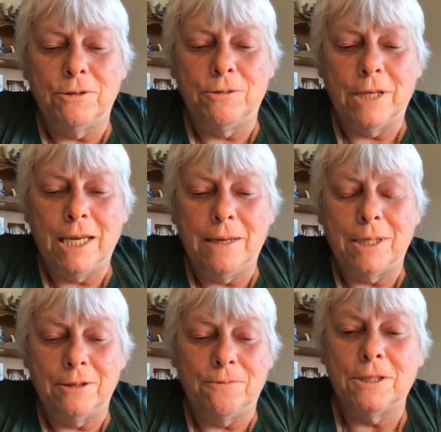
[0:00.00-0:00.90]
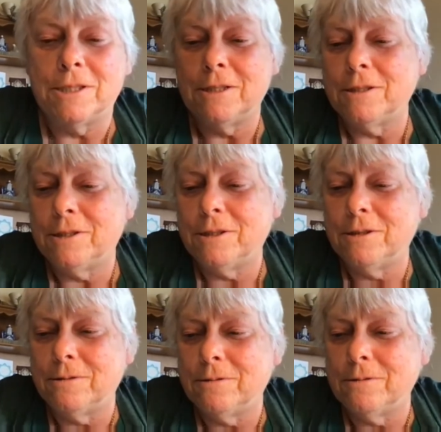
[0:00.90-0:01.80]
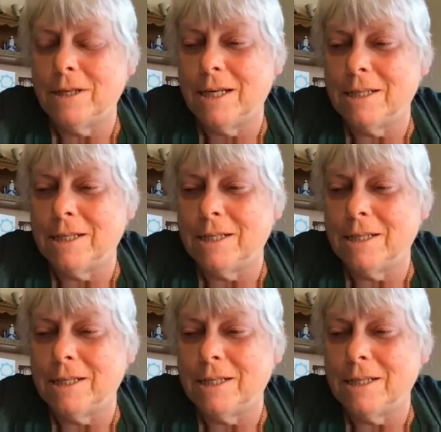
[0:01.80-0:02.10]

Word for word: came into physical existence